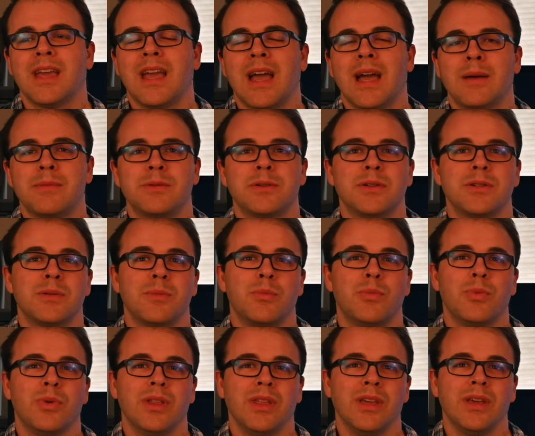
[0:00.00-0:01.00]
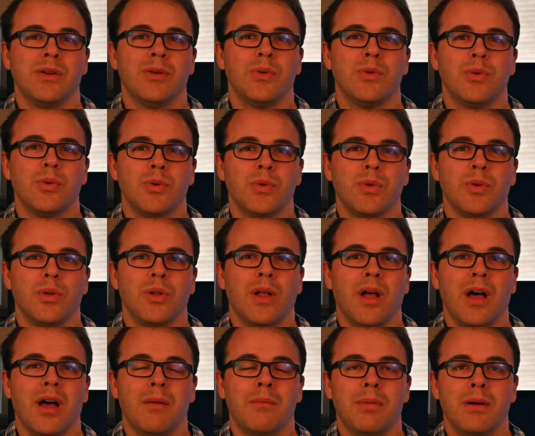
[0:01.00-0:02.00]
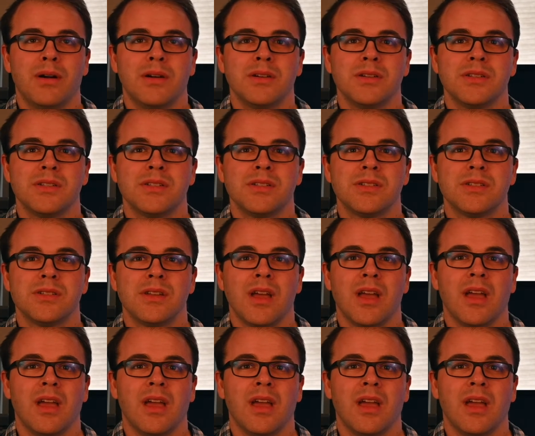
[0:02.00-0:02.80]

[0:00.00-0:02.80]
capture some really cool birds,